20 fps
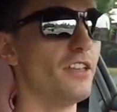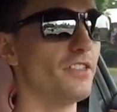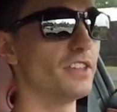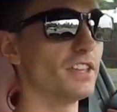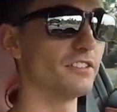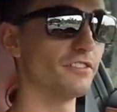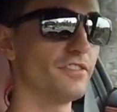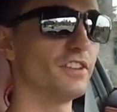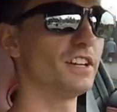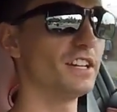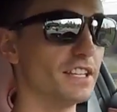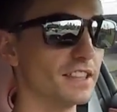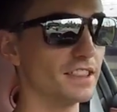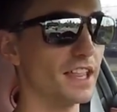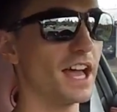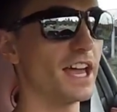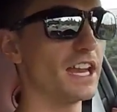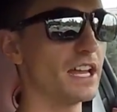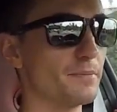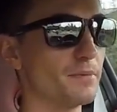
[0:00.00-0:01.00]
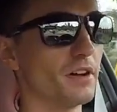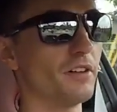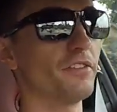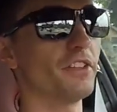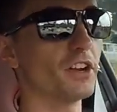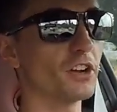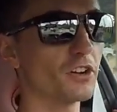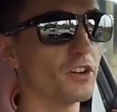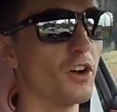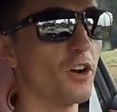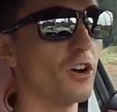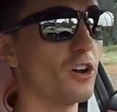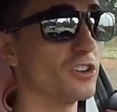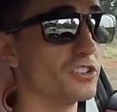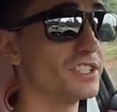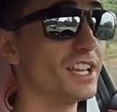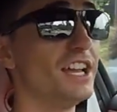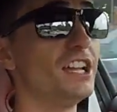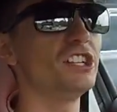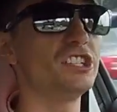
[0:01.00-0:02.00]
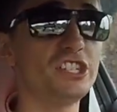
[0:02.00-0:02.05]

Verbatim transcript: the Infiniti lineup of their cars,